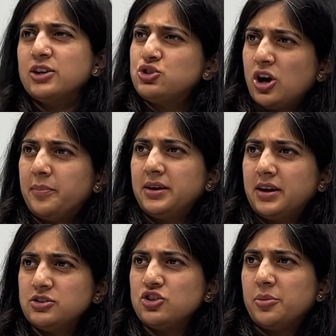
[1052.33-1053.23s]
you shopping?
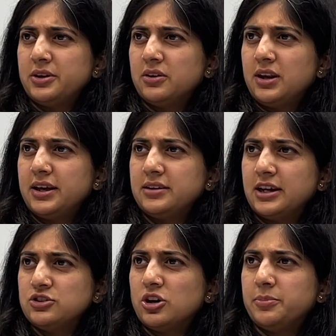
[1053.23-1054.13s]
Are you shopping online?
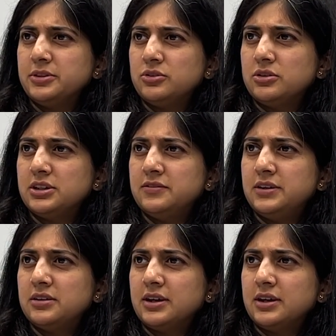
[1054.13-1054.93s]
Are you shopping through your TV